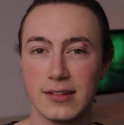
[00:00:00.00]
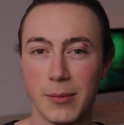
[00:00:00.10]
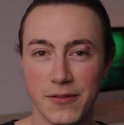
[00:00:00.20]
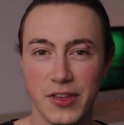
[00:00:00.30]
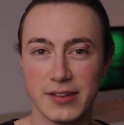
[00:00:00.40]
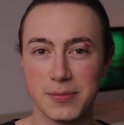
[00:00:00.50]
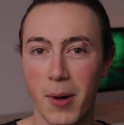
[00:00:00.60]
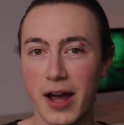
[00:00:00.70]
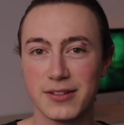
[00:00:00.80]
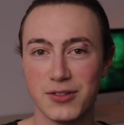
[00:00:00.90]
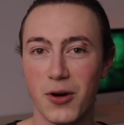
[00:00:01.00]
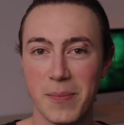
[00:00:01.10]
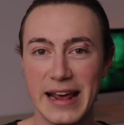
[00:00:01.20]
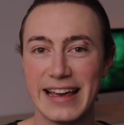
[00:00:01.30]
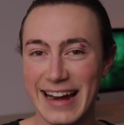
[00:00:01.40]
some of this might not
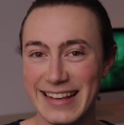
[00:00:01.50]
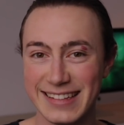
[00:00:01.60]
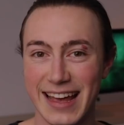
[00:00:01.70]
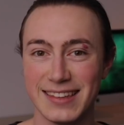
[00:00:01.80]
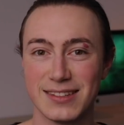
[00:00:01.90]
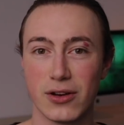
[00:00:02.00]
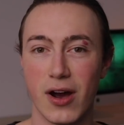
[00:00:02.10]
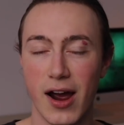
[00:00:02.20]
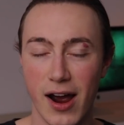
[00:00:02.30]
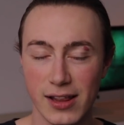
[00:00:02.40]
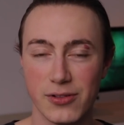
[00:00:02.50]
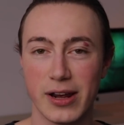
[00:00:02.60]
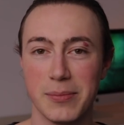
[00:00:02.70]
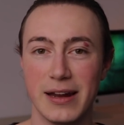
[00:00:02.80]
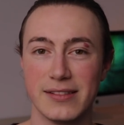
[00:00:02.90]
make any sense. So I highly
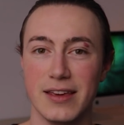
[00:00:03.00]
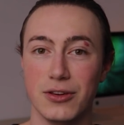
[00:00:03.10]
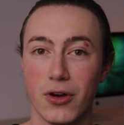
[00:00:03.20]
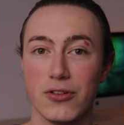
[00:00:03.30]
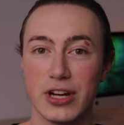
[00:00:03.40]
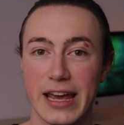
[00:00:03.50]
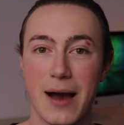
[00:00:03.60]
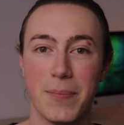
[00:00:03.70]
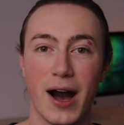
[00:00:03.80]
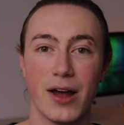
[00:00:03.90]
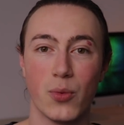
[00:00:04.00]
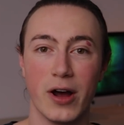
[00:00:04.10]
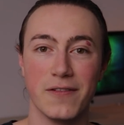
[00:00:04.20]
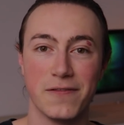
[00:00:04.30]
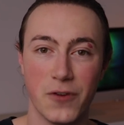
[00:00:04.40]
recommend that you go check out part
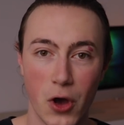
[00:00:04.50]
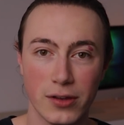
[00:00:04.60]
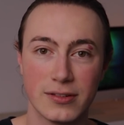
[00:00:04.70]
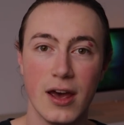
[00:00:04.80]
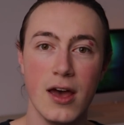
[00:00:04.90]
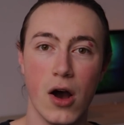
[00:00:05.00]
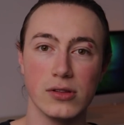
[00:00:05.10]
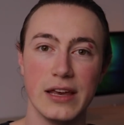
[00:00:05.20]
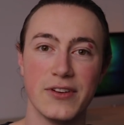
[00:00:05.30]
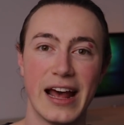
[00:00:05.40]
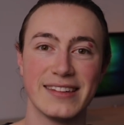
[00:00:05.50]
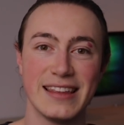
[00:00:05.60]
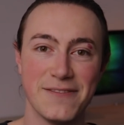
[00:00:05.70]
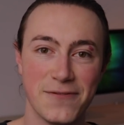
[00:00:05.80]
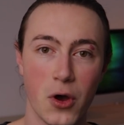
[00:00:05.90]
1 first. I'll leave it as
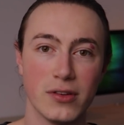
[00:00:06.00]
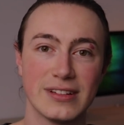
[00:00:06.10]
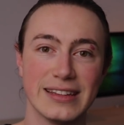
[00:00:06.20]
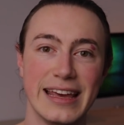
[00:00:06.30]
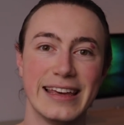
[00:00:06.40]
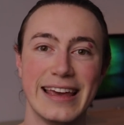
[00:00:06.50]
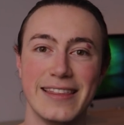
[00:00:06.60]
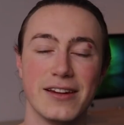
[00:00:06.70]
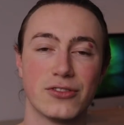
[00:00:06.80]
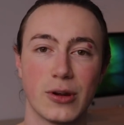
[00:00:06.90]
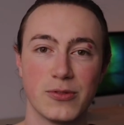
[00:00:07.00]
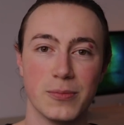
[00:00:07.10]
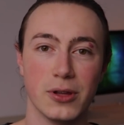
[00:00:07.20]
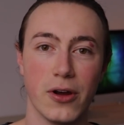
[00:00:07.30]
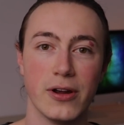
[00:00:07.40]
the first link in the description
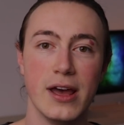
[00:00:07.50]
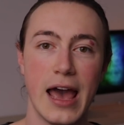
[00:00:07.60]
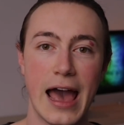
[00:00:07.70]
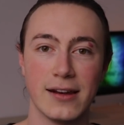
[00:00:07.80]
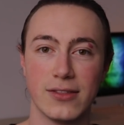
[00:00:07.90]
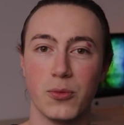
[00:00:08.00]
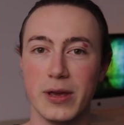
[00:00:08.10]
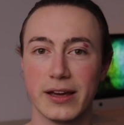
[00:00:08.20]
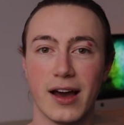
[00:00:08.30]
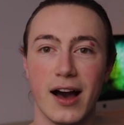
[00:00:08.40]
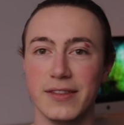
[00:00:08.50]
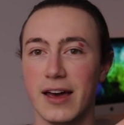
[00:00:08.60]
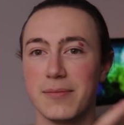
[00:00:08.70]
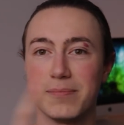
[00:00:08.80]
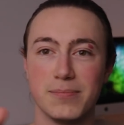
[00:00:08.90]
below, and there'll be a card
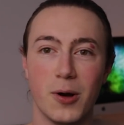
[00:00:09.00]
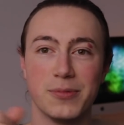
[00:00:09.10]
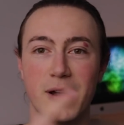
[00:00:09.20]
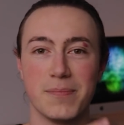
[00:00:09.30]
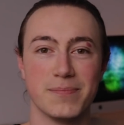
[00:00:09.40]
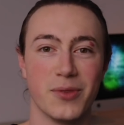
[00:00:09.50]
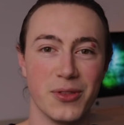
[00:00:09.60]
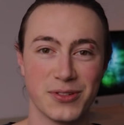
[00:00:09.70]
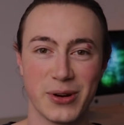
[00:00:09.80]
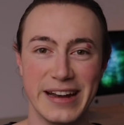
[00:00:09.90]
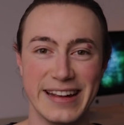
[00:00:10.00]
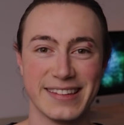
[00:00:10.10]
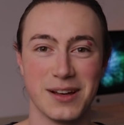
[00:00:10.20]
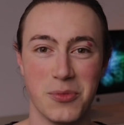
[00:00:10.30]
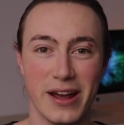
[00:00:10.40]
that pops up on the screen here
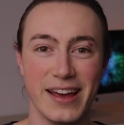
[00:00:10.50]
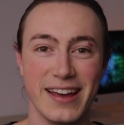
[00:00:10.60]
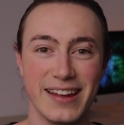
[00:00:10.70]
somewhere